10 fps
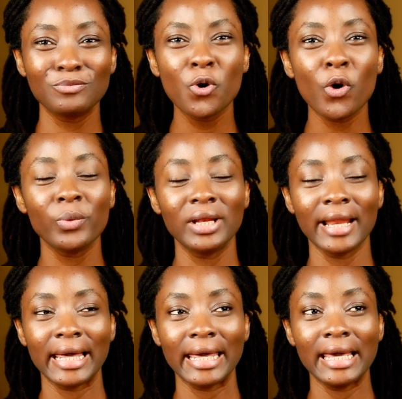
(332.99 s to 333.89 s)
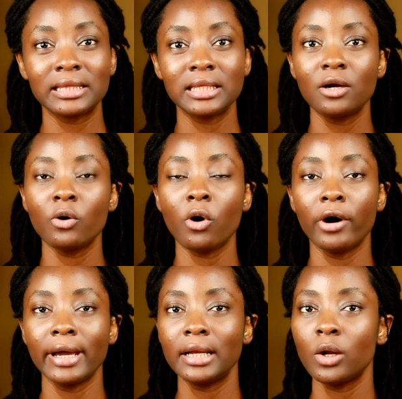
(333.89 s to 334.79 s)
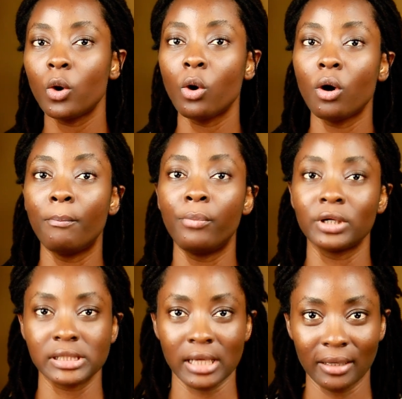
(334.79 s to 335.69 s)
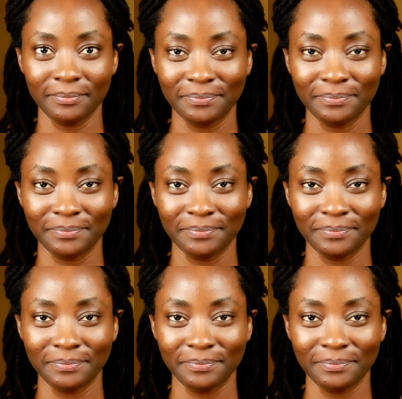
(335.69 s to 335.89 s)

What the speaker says: go with like a thick oil or butter.